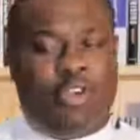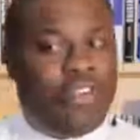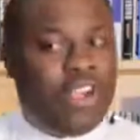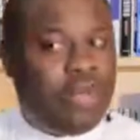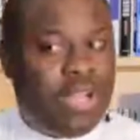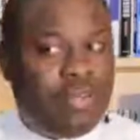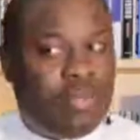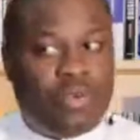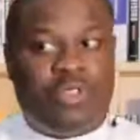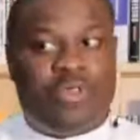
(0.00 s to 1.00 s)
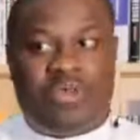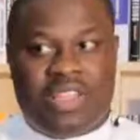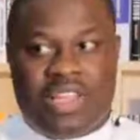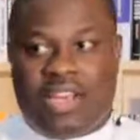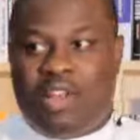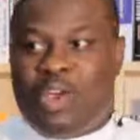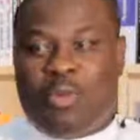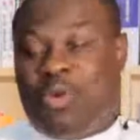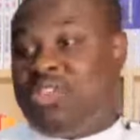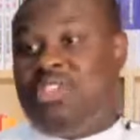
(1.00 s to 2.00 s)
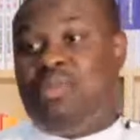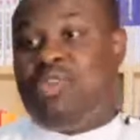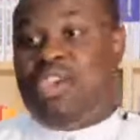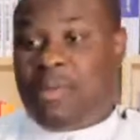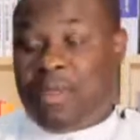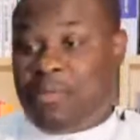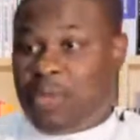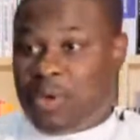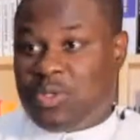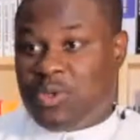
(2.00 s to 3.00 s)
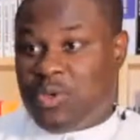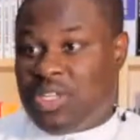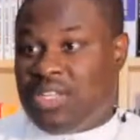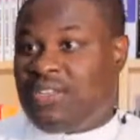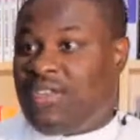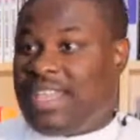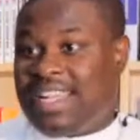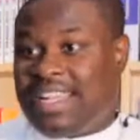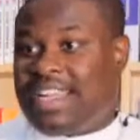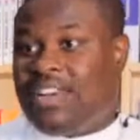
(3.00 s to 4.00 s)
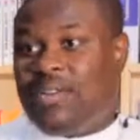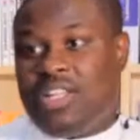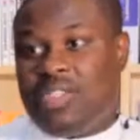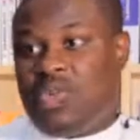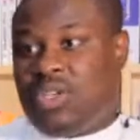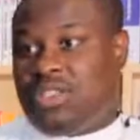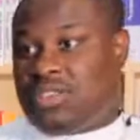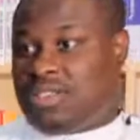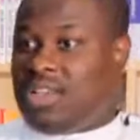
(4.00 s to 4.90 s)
But not very many people want to read that. But you see, many people want to read things that they can relate with.